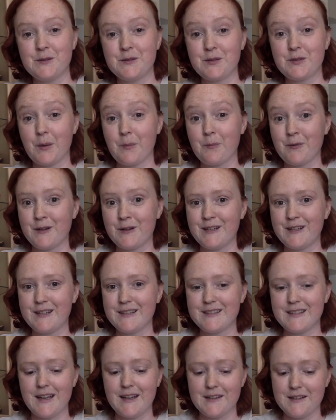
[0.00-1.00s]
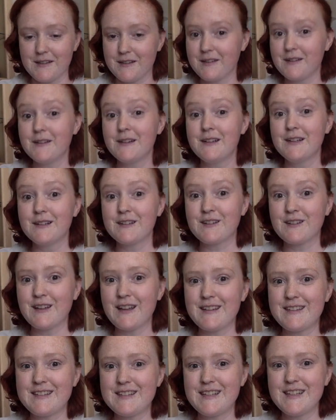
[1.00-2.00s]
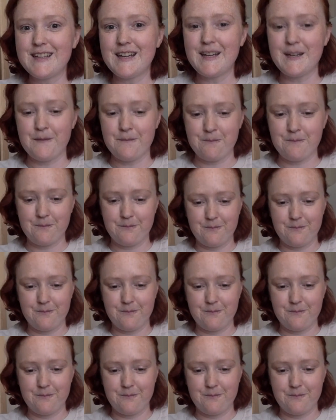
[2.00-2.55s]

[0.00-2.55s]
so I'm pretty excited. So let's dig in.